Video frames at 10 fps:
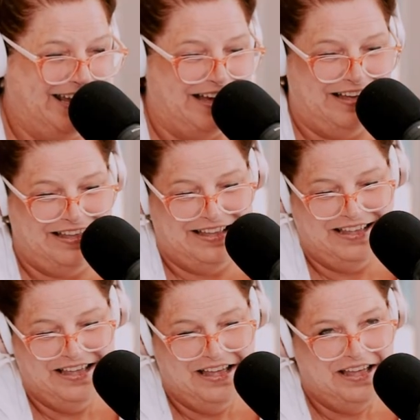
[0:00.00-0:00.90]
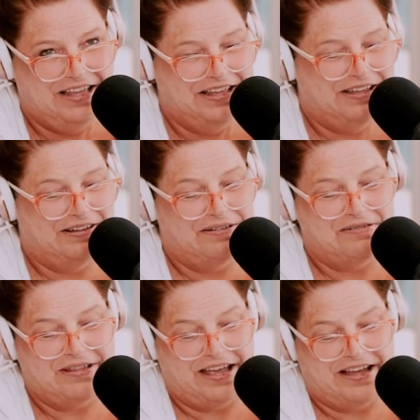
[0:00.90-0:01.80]
yeah. Just, yeah.
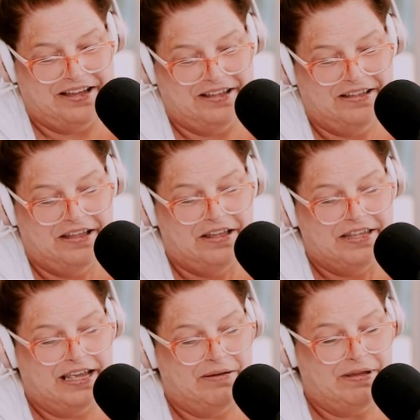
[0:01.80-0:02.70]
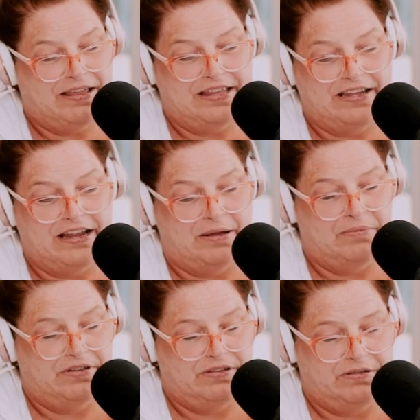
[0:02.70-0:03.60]
Oh yeah. yep. And then um,
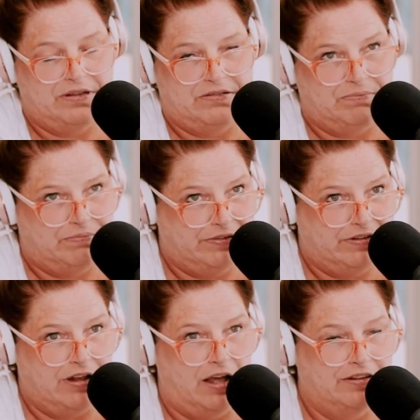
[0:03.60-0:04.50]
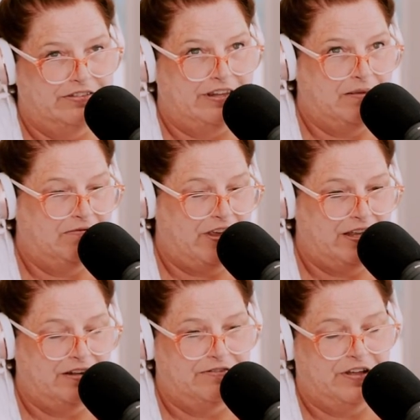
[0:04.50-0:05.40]
this, on the same
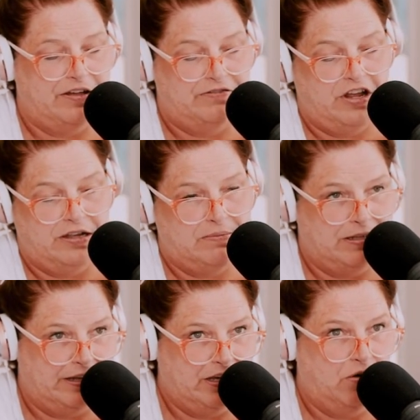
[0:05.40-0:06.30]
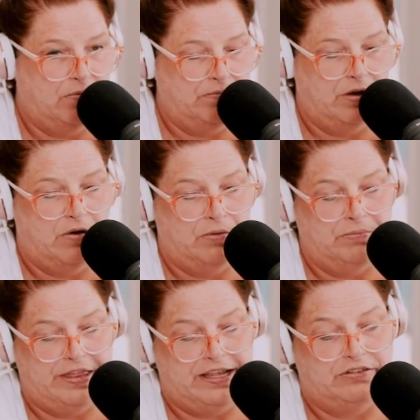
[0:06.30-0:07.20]
vein of, of talking about like home
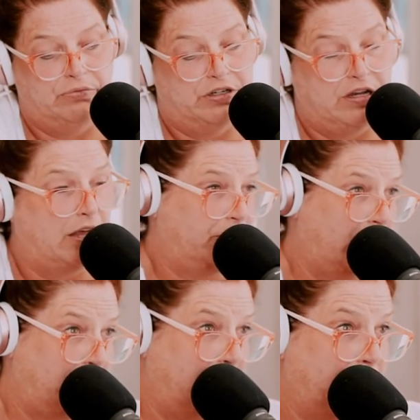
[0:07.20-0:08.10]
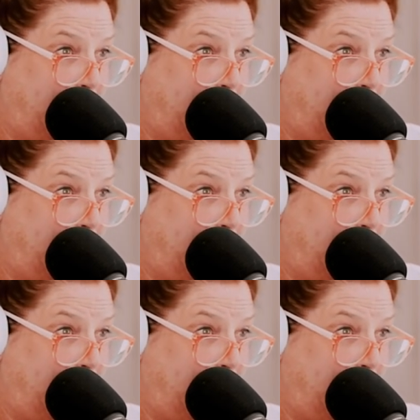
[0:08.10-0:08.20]
home things, we're uh, talking about